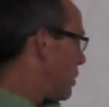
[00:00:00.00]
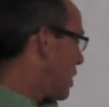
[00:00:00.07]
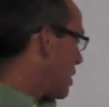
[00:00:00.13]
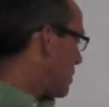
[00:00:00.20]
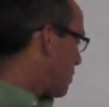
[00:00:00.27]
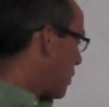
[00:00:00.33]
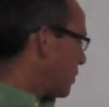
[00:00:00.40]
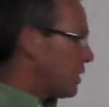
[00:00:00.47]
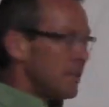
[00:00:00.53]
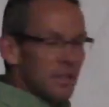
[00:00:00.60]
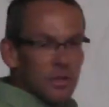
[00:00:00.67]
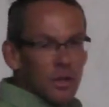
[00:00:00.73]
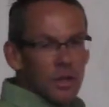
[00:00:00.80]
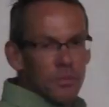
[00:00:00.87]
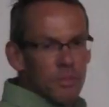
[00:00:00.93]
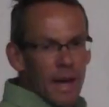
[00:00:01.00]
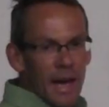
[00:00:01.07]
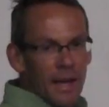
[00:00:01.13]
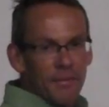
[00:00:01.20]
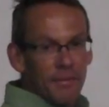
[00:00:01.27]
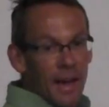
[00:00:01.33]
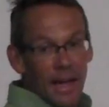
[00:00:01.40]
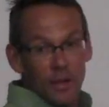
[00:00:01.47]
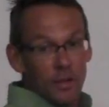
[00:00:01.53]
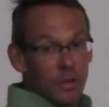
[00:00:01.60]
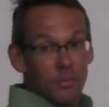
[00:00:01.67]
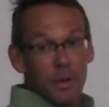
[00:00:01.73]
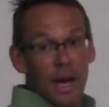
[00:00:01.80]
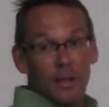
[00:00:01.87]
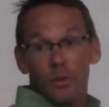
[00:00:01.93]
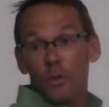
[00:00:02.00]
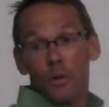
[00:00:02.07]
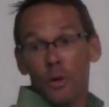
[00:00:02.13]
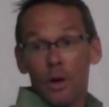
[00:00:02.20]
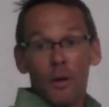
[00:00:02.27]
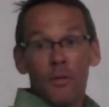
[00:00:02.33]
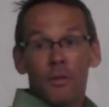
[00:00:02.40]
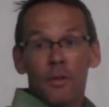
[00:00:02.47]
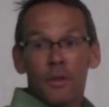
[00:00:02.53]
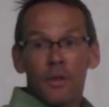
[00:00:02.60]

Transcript: because protein's good, bad, fat, good, bad, you don't know.